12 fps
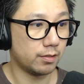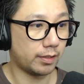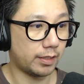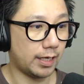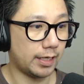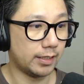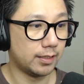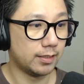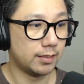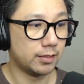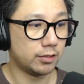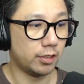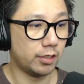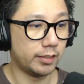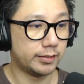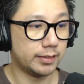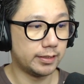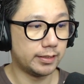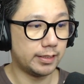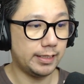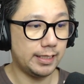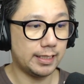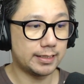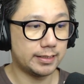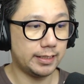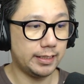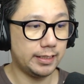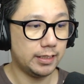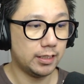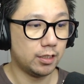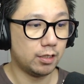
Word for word: Okay, so it's an exe.